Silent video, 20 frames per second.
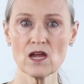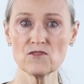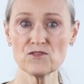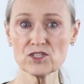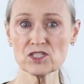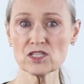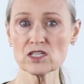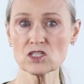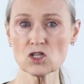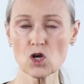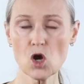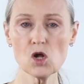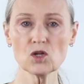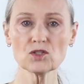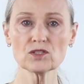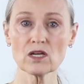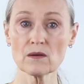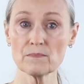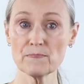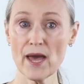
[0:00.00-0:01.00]
This is
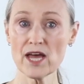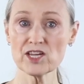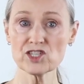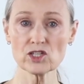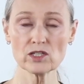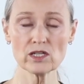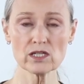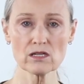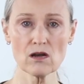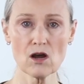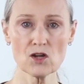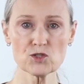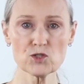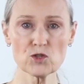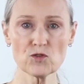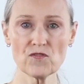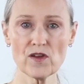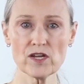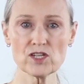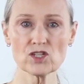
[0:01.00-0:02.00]
called compassionate
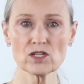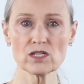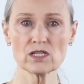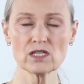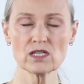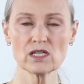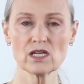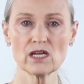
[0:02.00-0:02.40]
conservation.